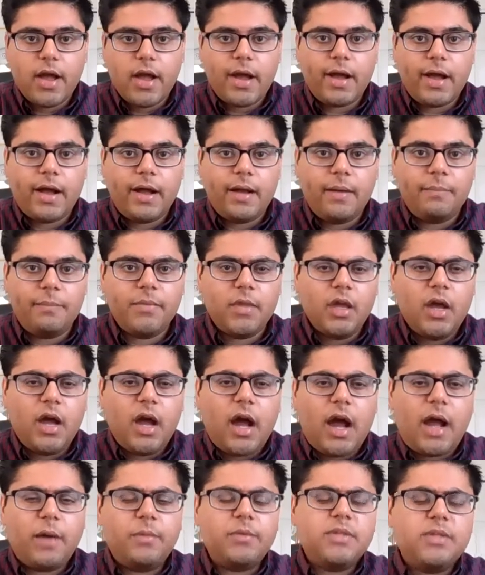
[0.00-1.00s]

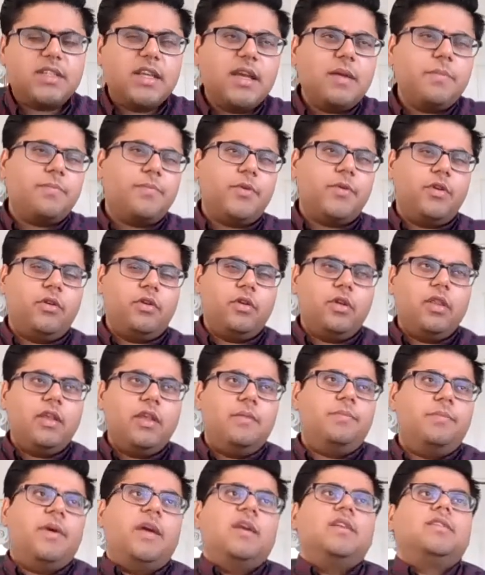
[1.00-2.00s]
I would say
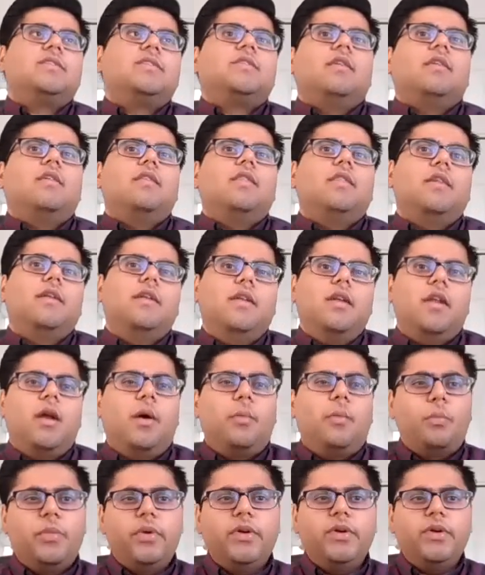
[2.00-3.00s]
purely based on the
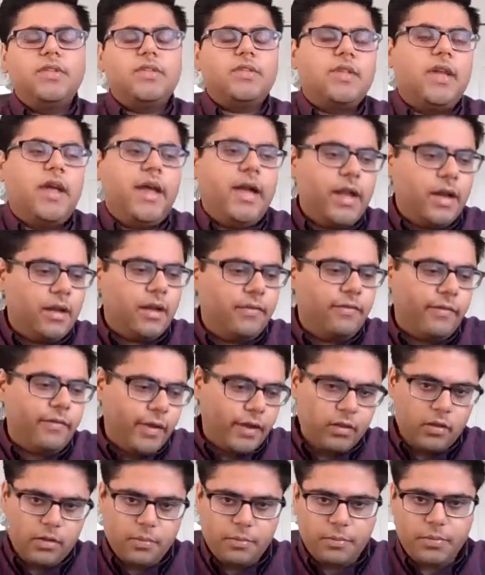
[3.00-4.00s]
numbers and
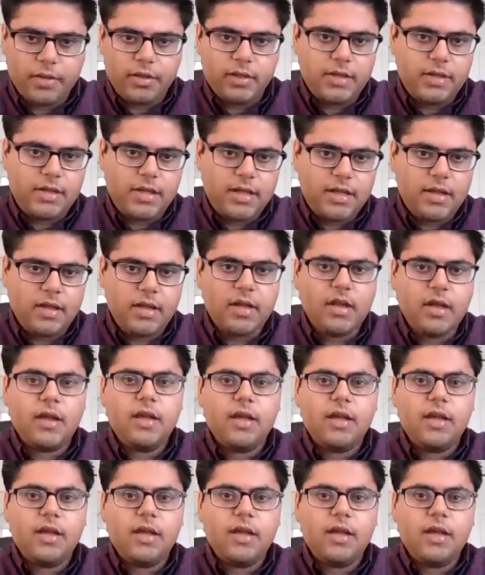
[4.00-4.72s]
availability